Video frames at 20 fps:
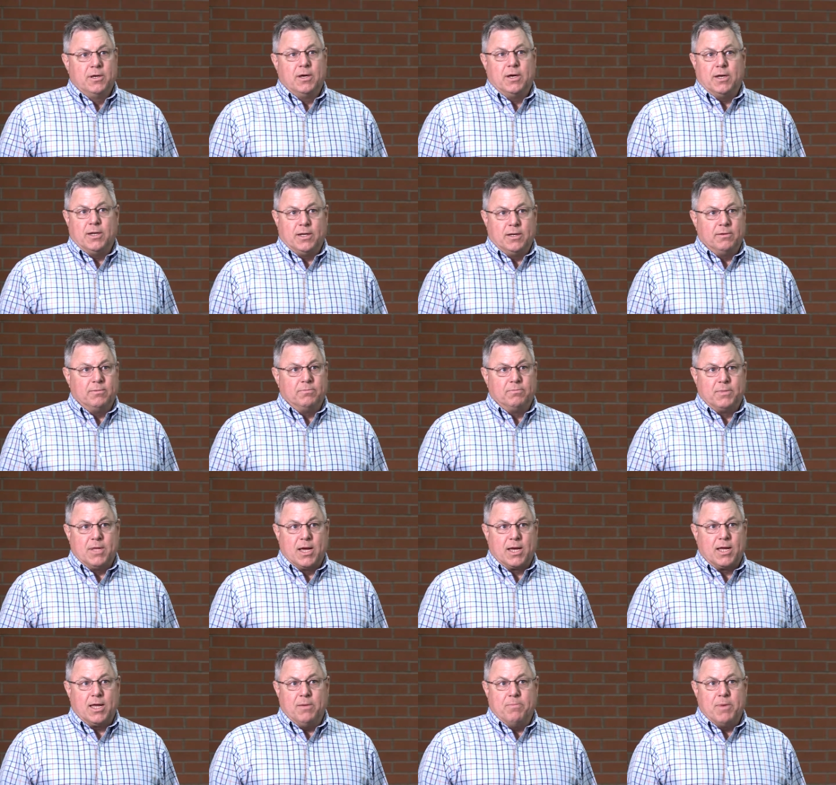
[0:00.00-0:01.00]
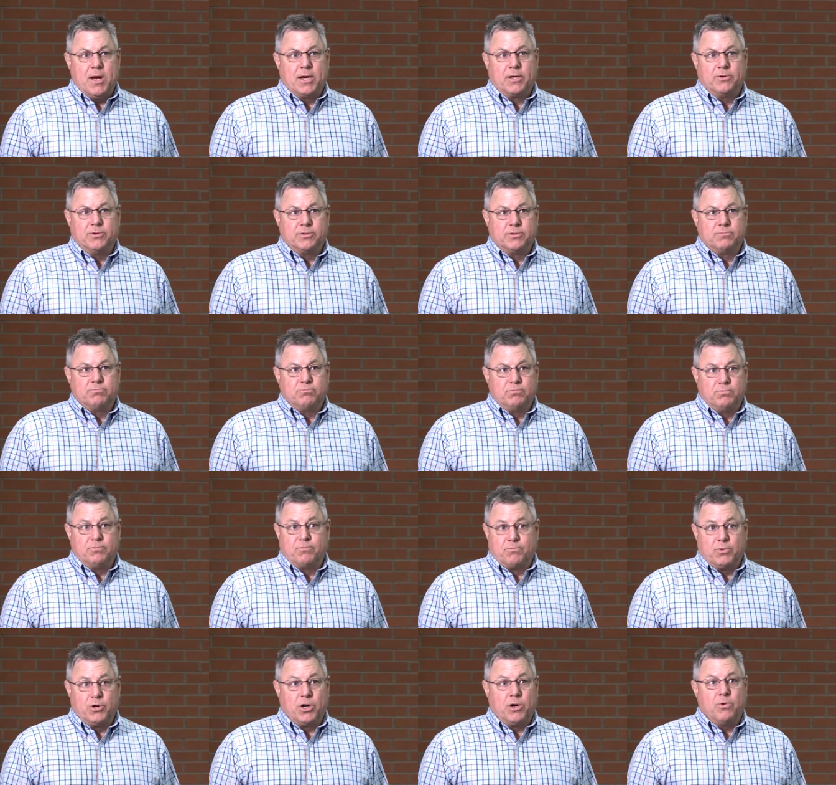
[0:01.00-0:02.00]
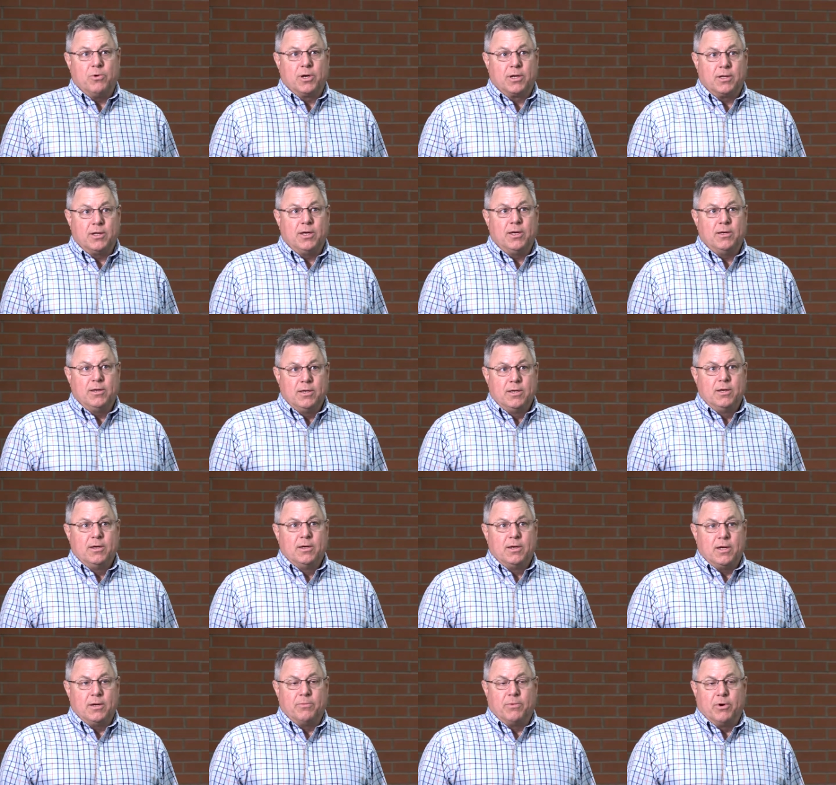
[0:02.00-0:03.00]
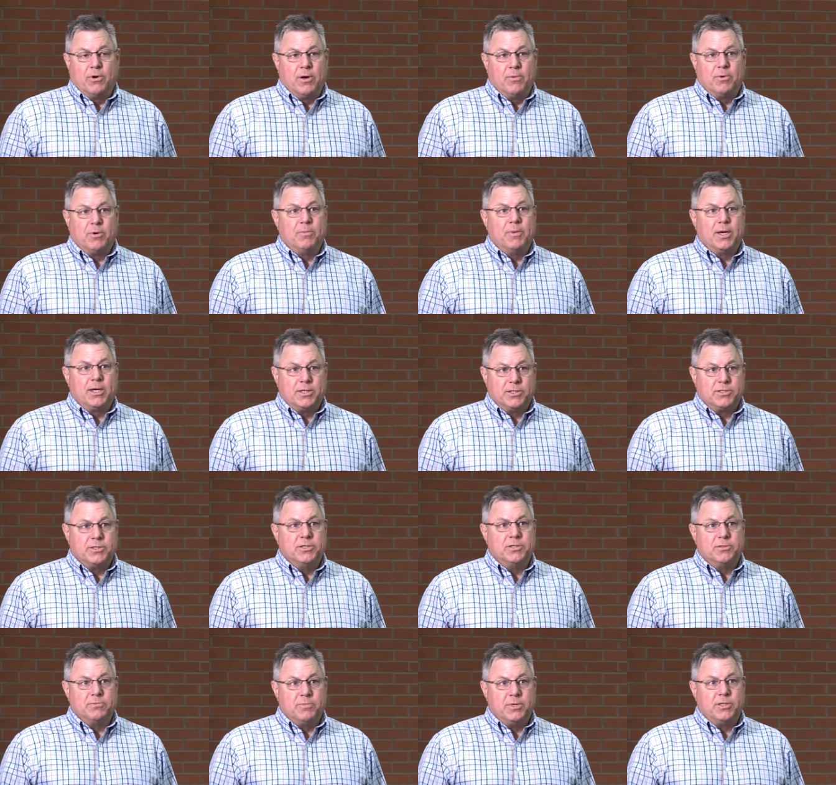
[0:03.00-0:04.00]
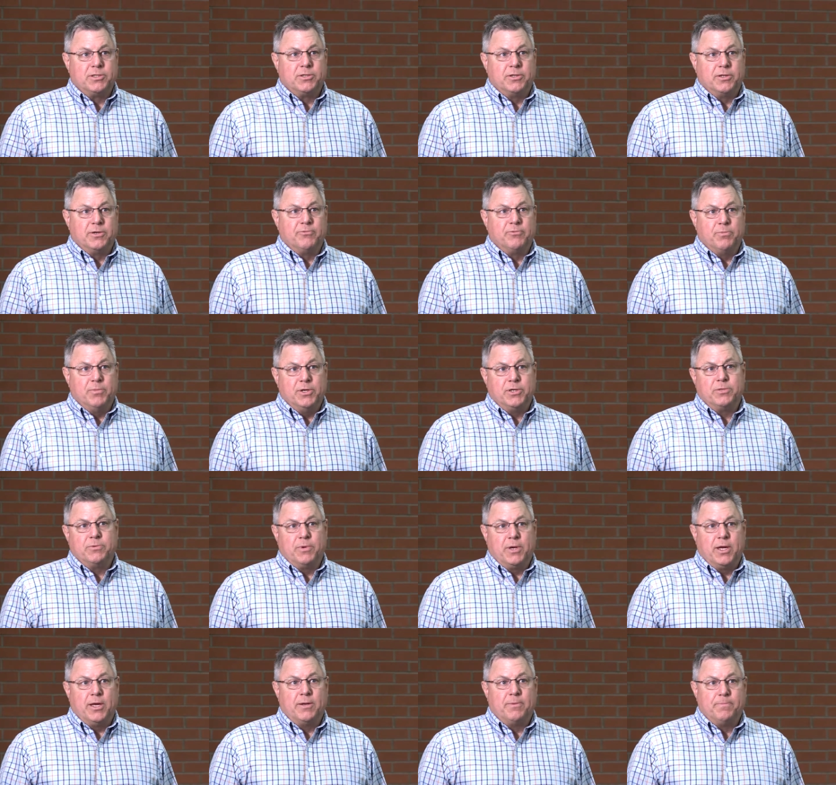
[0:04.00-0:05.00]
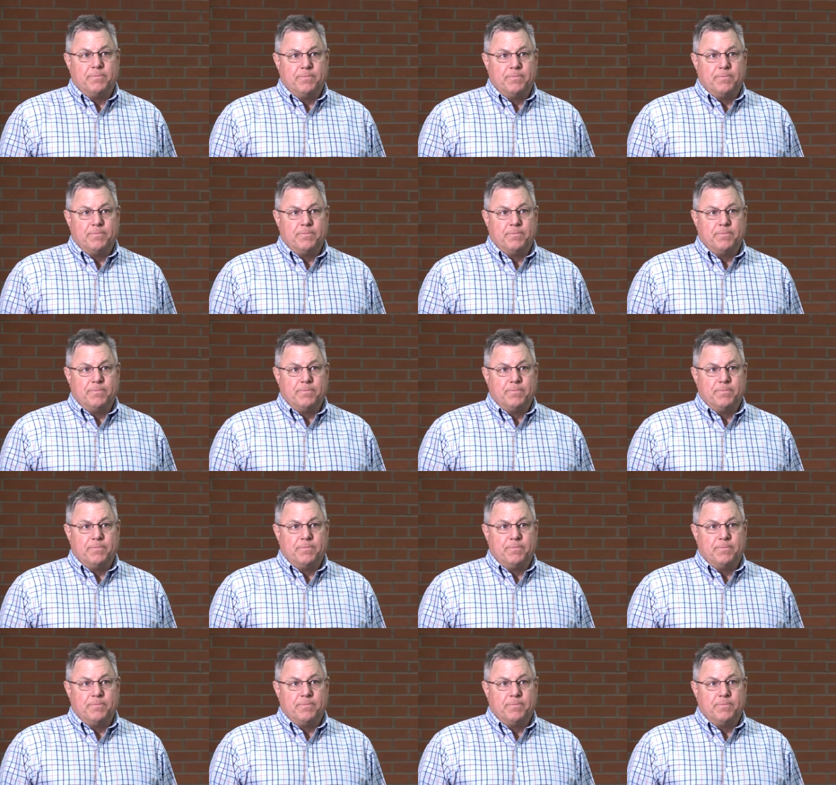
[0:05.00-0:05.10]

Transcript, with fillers: And then that came back to us pretty quickly and we were able to make a decision based on the information we had.